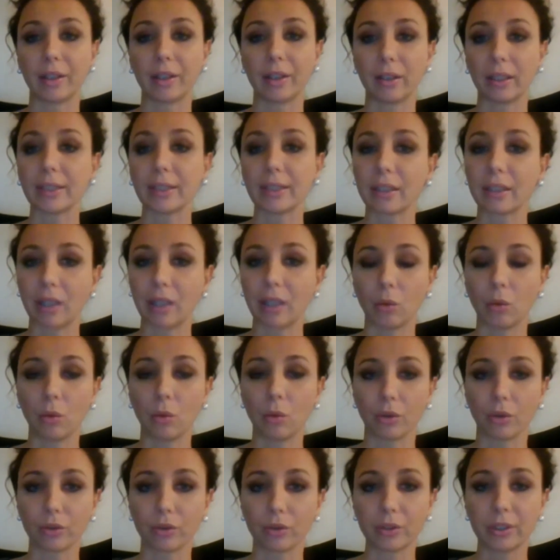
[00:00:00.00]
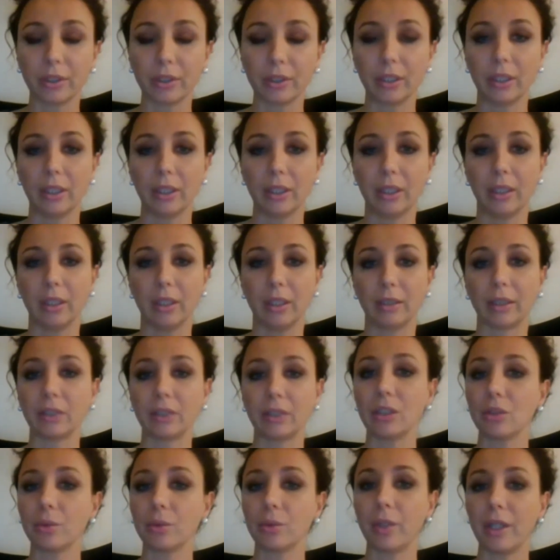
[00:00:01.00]
classical world.
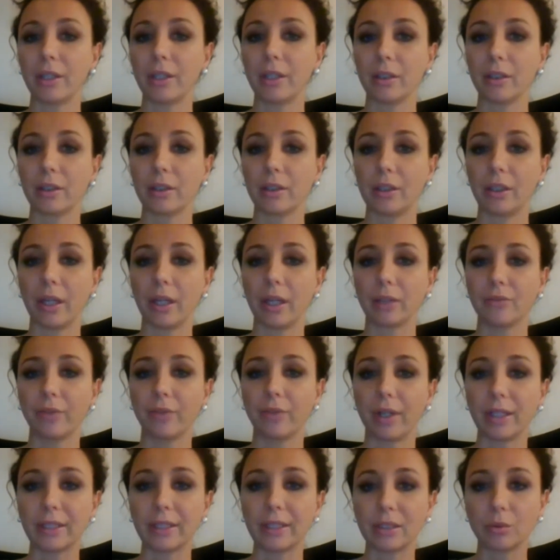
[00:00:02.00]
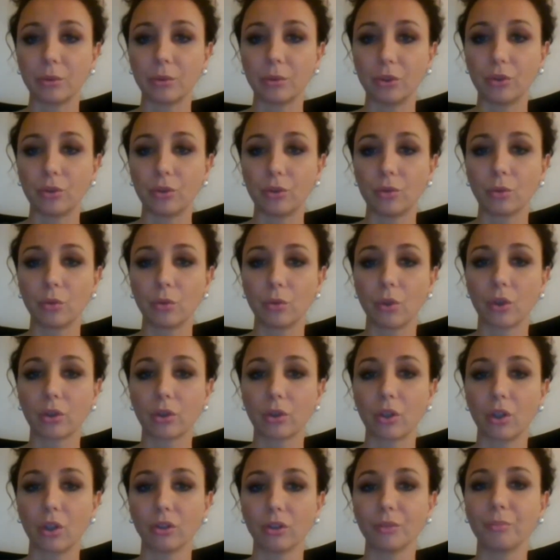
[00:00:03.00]
That is why he advised we need to
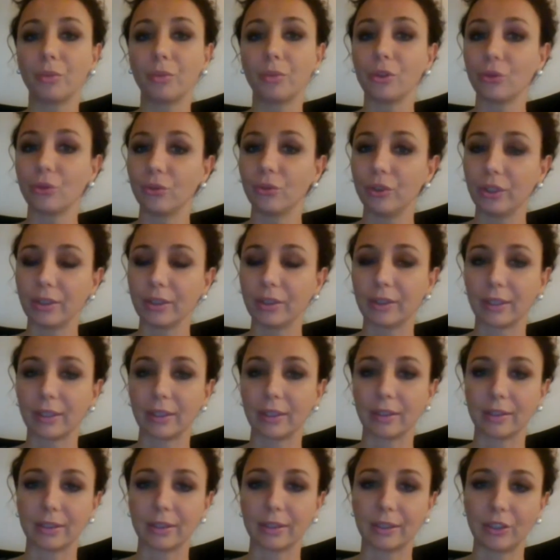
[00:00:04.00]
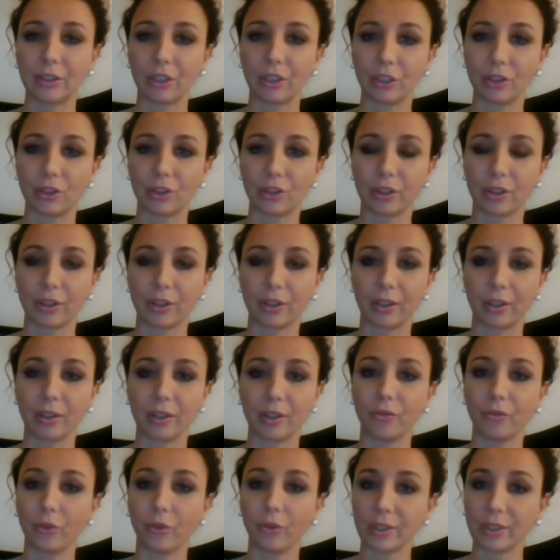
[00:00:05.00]
work on building the strategic
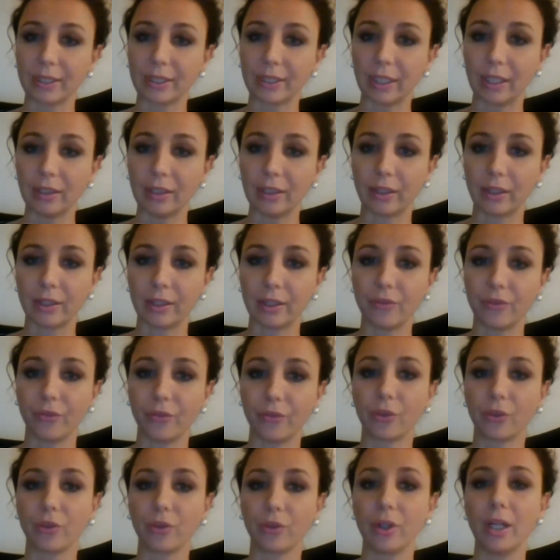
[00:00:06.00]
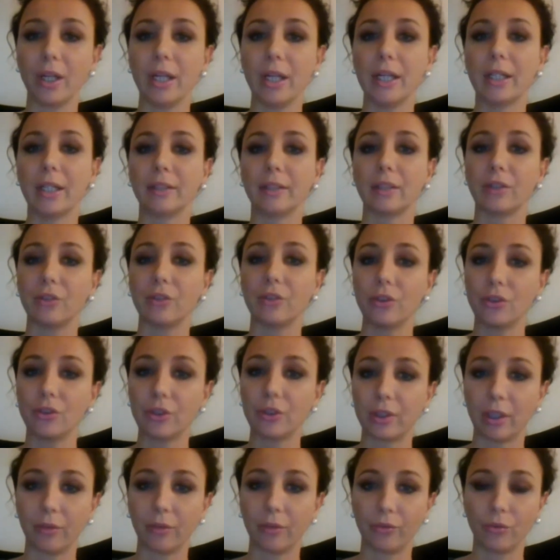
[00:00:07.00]
foresight as for the
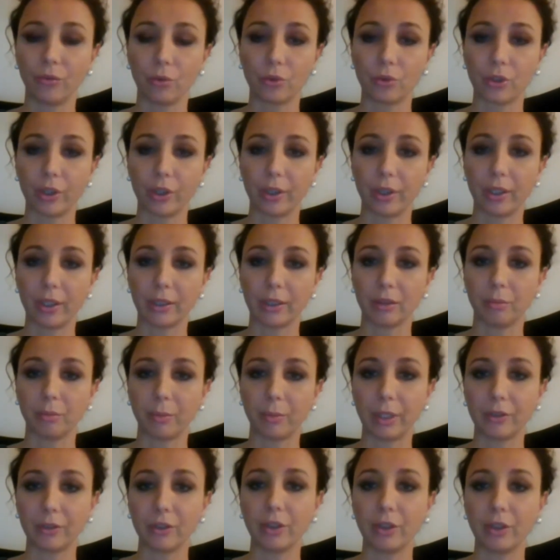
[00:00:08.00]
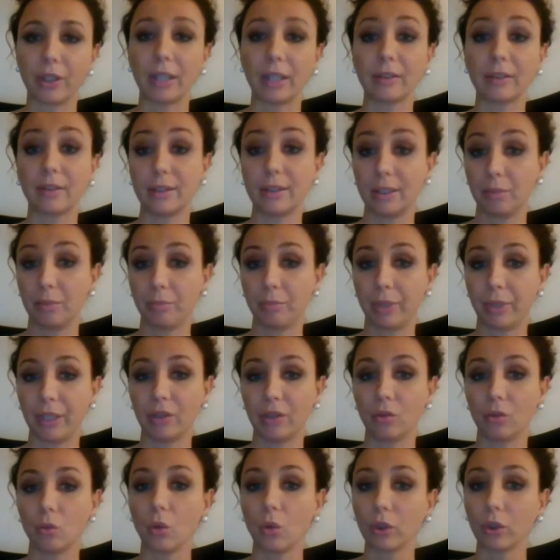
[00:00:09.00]
digital future and better
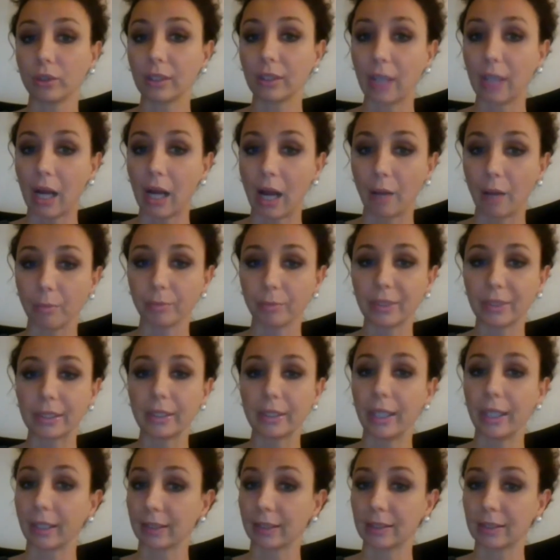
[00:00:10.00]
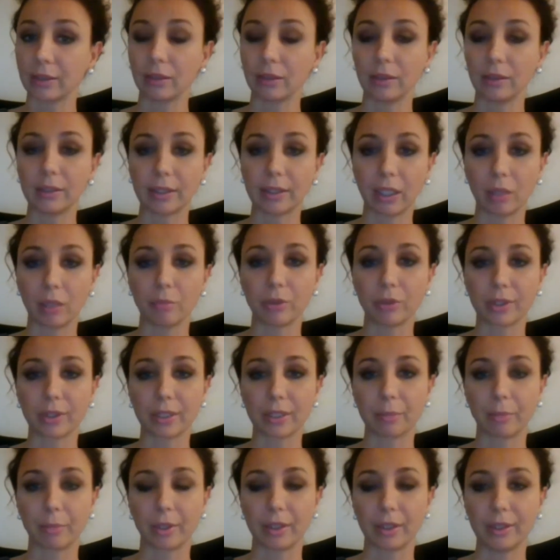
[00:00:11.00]
anticipate what comes next in
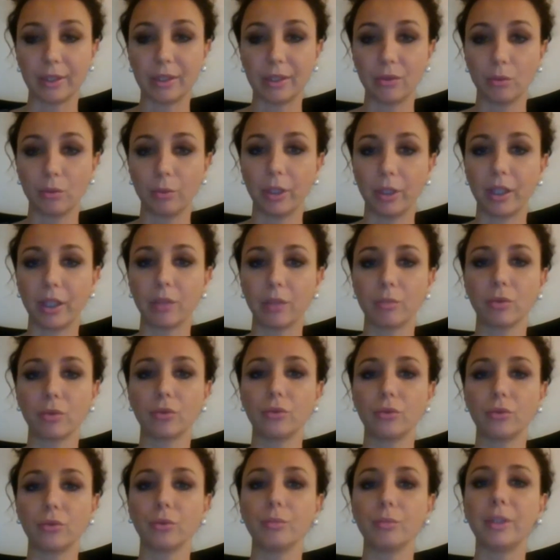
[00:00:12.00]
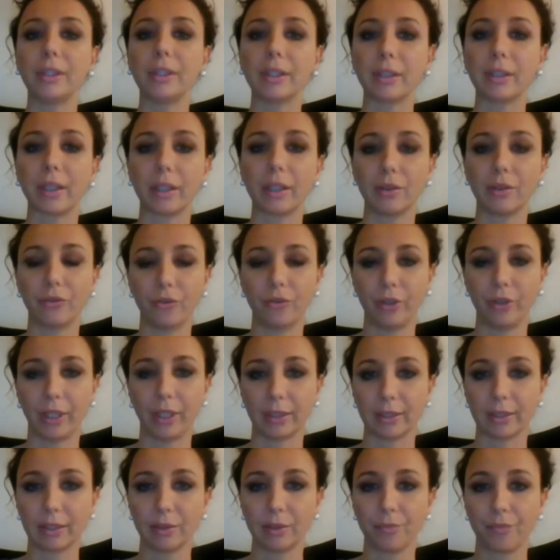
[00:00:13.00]
cyberspace to be able to mitigate
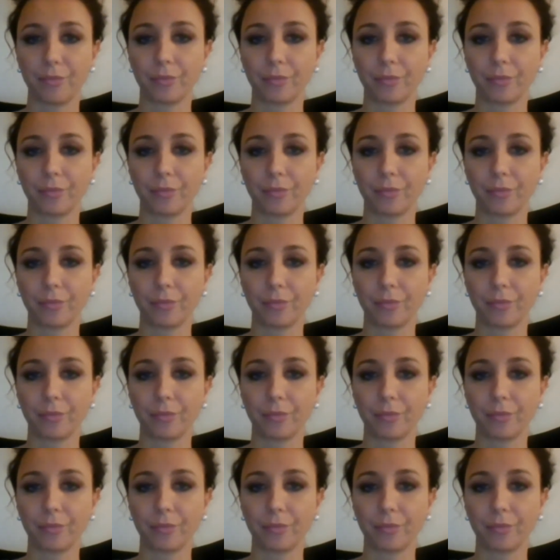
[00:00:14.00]
threats.